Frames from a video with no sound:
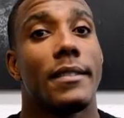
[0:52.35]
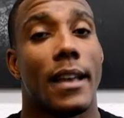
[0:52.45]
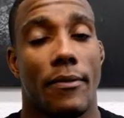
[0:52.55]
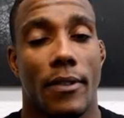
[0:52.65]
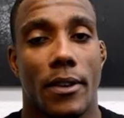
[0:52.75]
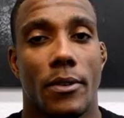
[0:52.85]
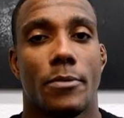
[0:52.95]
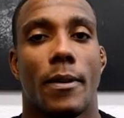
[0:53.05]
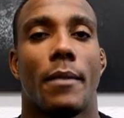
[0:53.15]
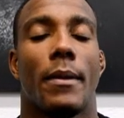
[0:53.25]
Definitely a huge
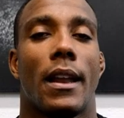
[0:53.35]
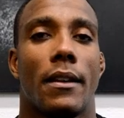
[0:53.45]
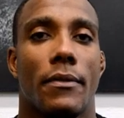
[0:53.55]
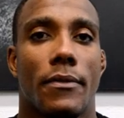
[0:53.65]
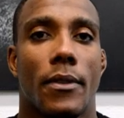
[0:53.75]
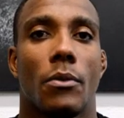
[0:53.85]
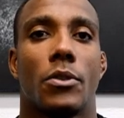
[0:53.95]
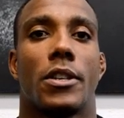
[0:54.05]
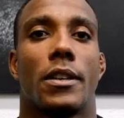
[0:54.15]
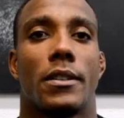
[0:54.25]
part of my life,
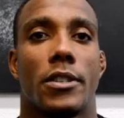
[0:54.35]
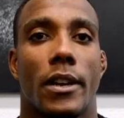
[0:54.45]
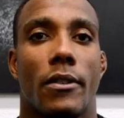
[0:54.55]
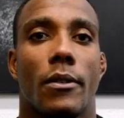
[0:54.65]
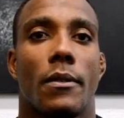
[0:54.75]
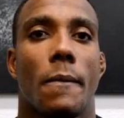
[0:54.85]
ocean in general.